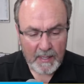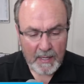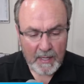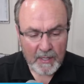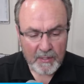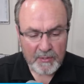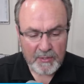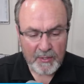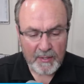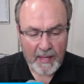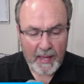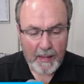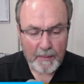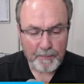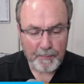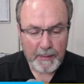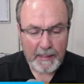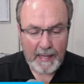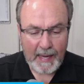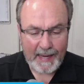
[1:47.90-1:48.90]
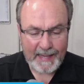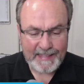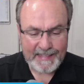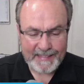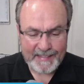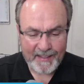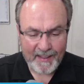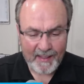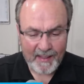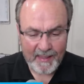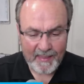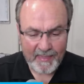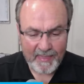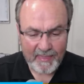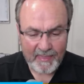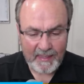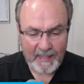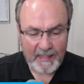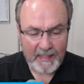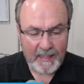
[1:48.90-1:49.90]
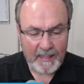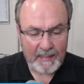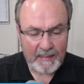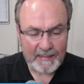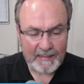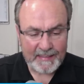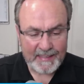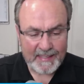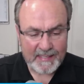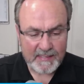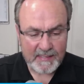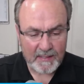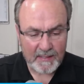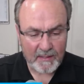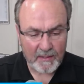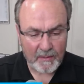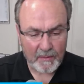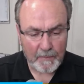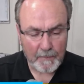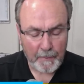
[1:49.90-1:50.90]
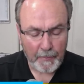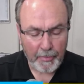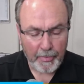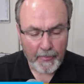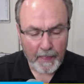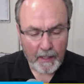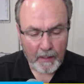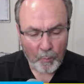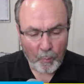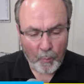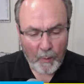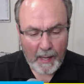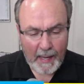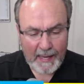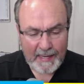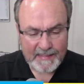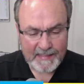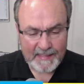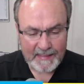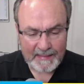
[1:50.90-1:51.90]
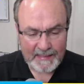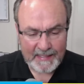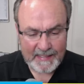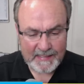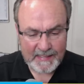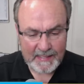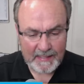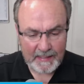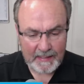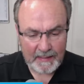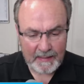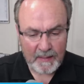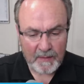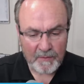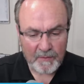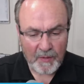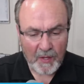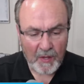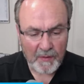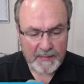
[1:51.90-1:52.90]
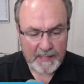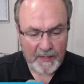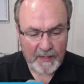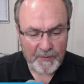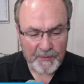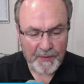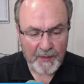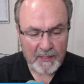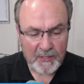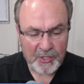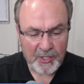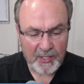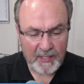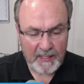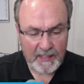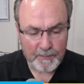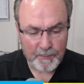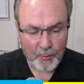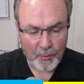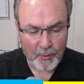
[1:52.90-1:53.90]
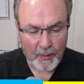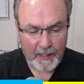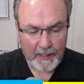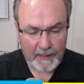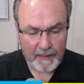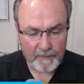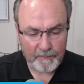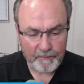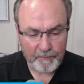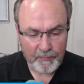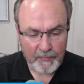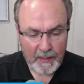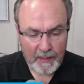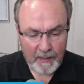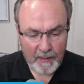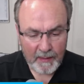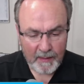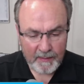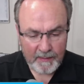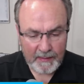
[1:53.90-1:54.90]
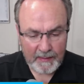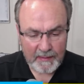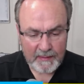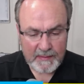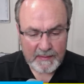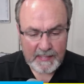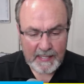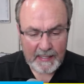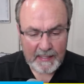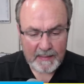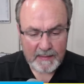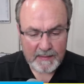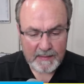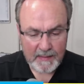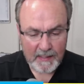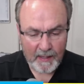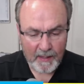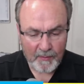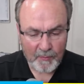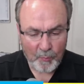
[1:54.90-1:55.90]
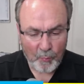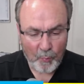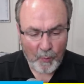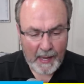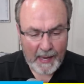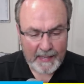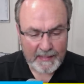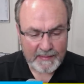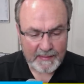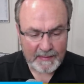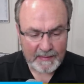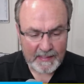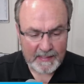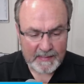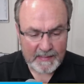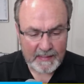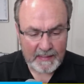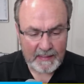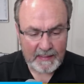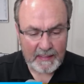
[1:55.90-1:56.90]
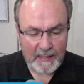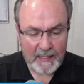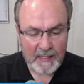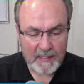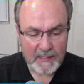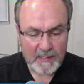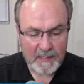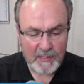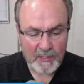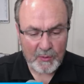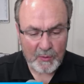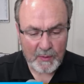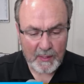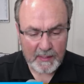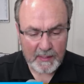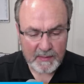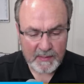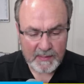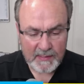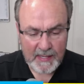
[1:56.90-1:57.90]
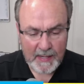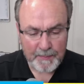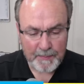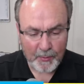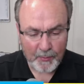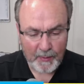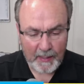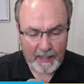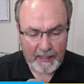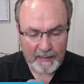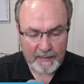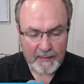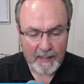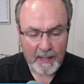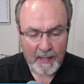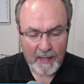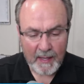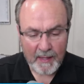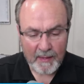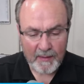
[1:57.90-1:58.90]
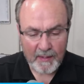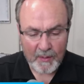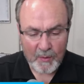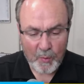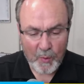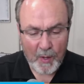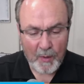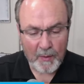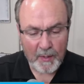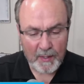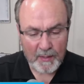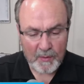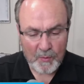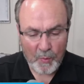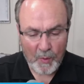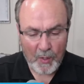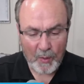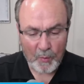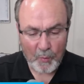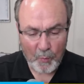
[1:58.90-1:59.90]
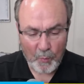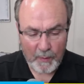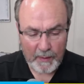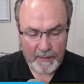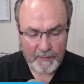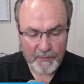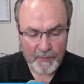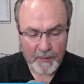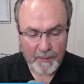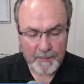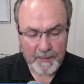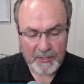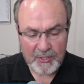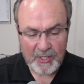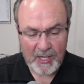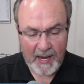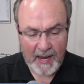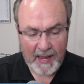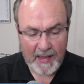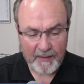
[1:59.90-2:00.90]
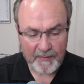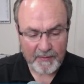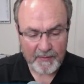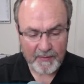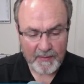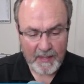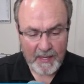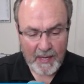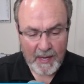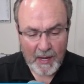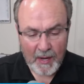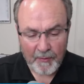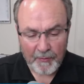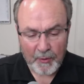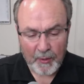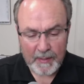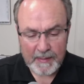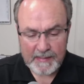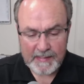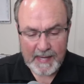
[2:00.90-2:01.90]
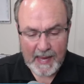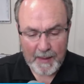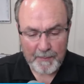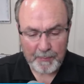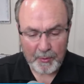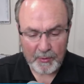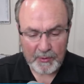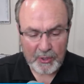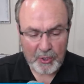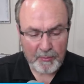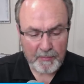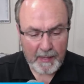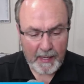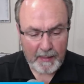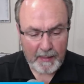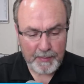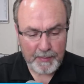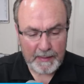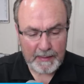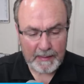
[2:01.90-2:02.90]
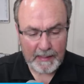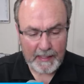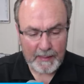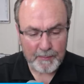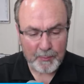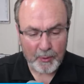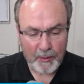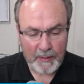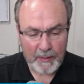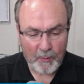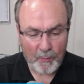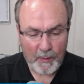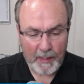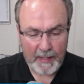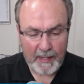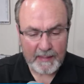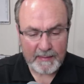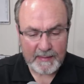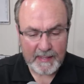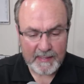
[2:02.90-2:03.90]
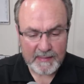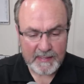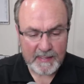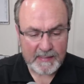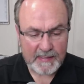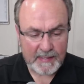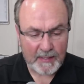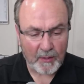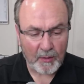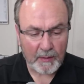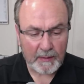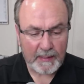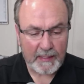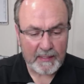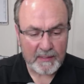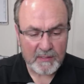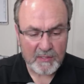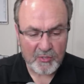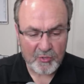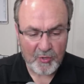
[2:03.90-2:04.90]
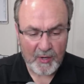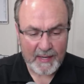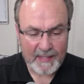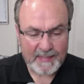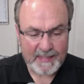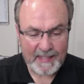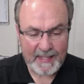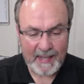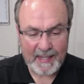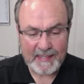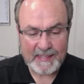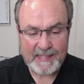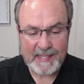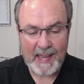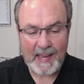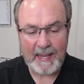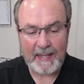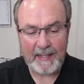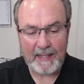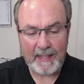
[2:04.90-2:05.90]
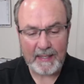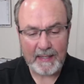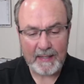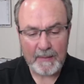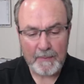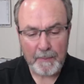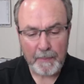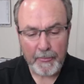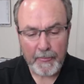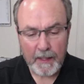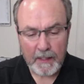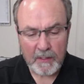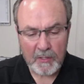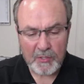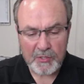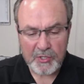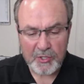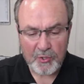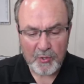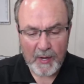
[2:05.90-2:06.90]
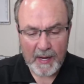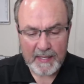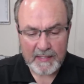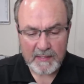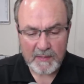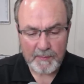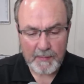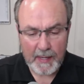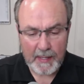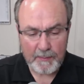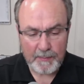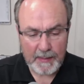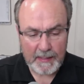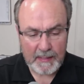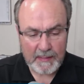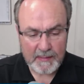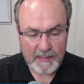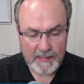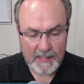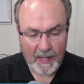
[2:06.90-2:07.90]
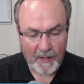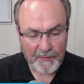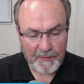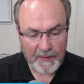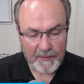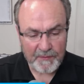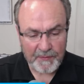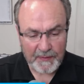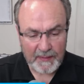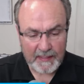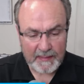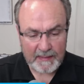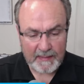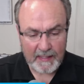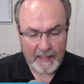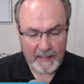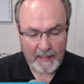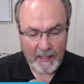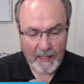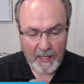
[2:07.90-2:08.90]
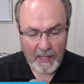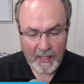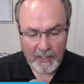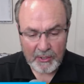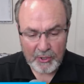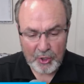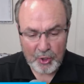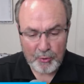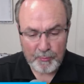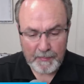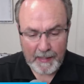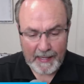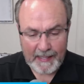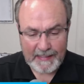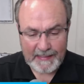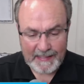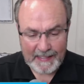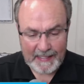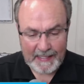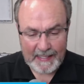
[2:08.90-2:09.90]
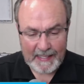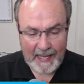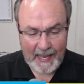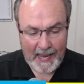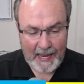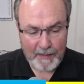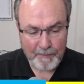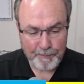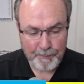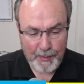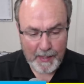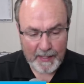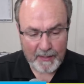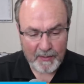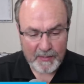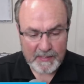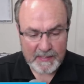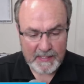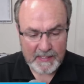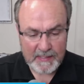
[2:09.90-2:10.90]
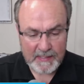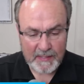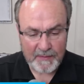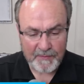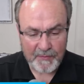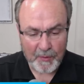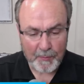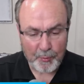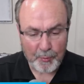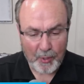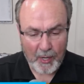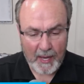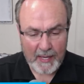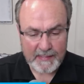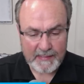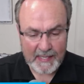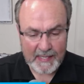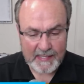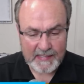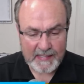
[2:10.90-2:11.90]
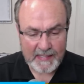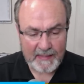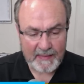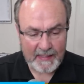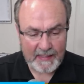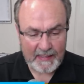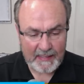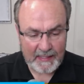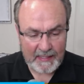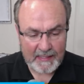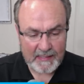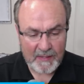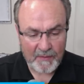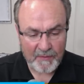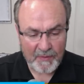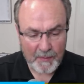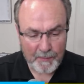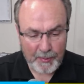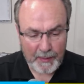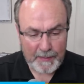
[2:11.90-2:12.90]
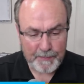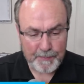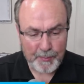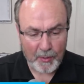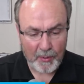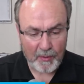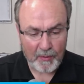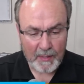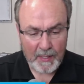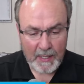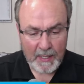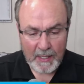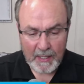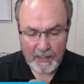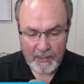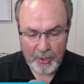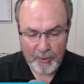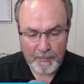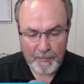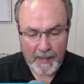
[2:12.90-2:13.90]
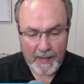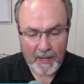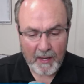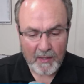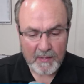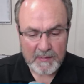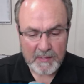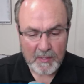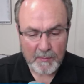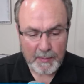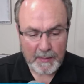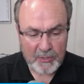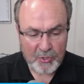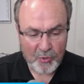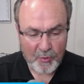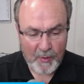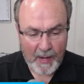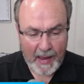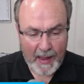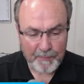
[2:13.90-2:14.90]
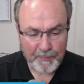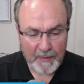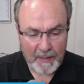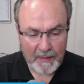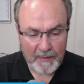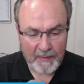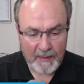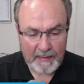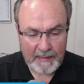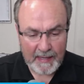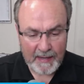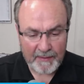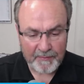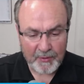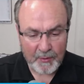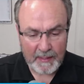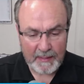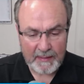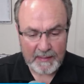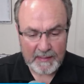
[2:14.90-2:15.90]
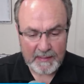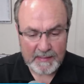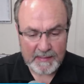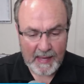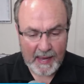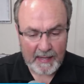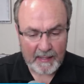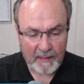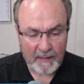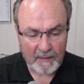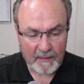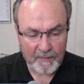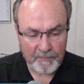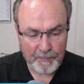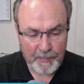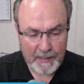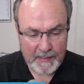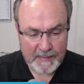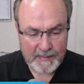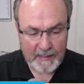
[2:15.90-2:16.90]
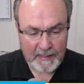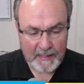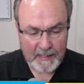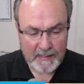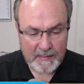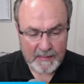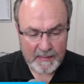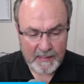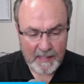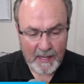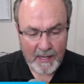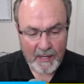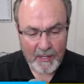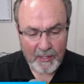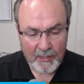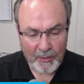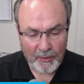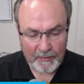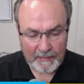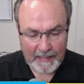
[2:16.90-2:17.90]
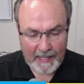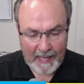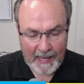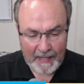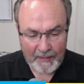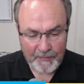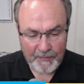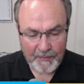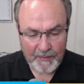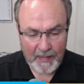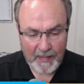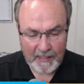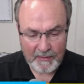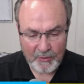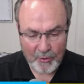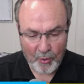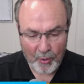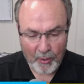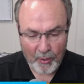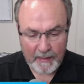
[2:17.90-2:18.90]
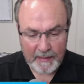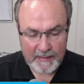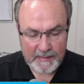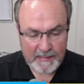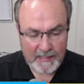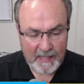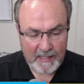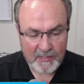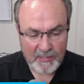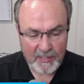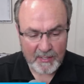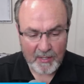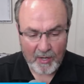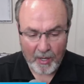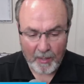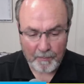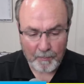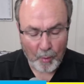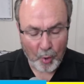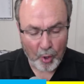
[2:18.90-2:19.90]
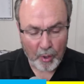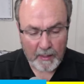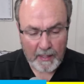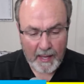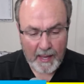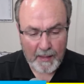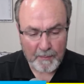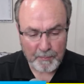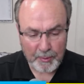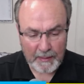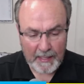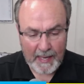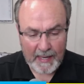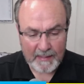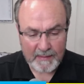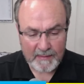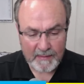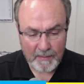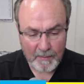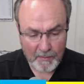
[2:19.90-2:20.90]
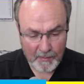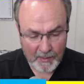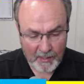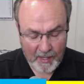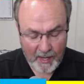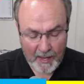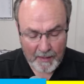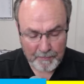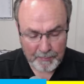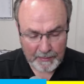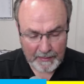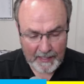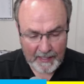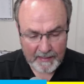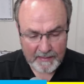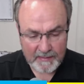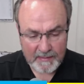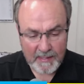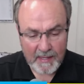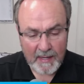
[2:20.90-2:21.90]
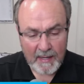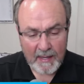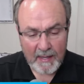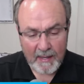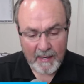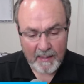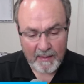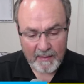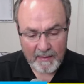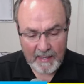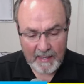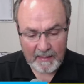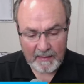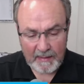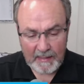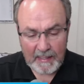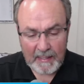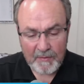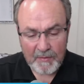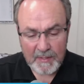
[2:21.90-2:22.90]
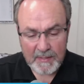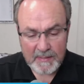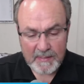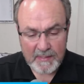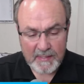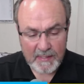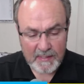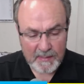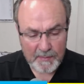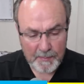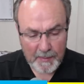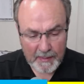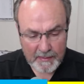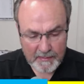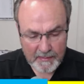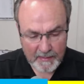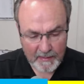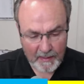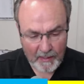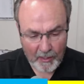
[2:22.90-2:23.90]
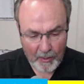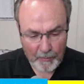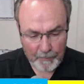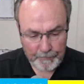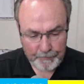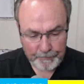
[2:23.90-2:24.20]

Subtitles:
Do not be a non-thinking listener. Wise listening involves a functioning brain. The intent of wise listening is to separate the quote-unquote wheat from the chaff. For example, you may laboring away unnecessarily in stress and anxiety. Your stress may be self-inflicted. You may need a better system for processing the needs of the people. You may also be trapped in the never-ending cycle of busyness. Your life and your organization are more complex than even 6 months ago.